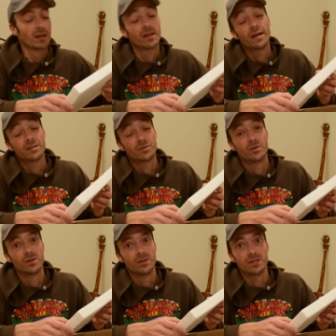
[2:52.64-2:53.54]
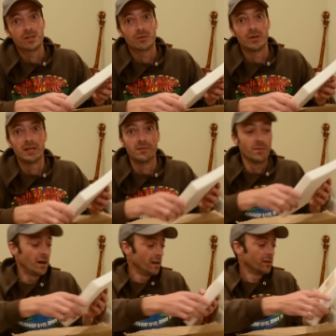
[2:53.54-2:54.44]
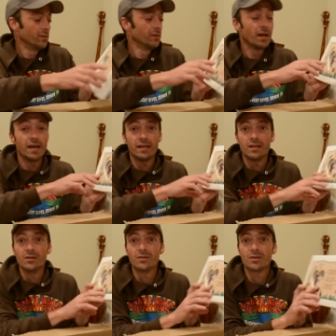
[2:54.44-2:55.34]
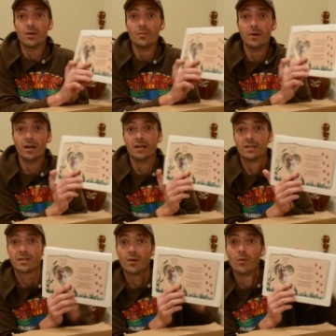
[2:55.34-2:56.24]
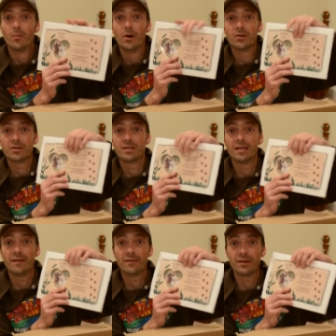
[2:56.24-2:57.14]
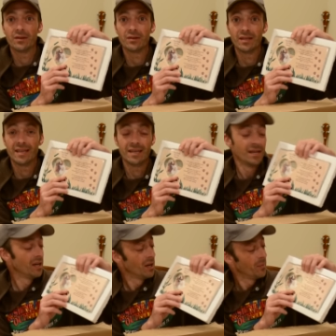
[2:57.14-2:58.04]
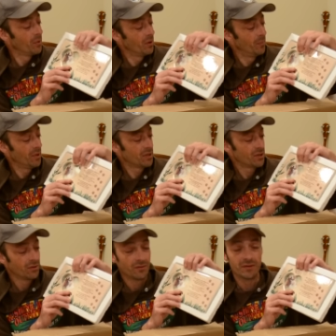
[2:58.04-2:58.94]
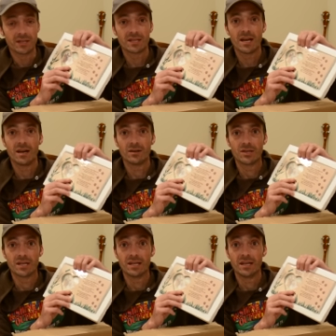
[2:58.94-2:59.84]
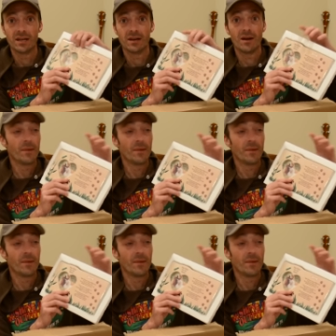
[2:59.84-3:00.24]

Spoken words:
That's really sweet, Michael. Thank you so much. I will most definitely put a picture of nostalgia in here.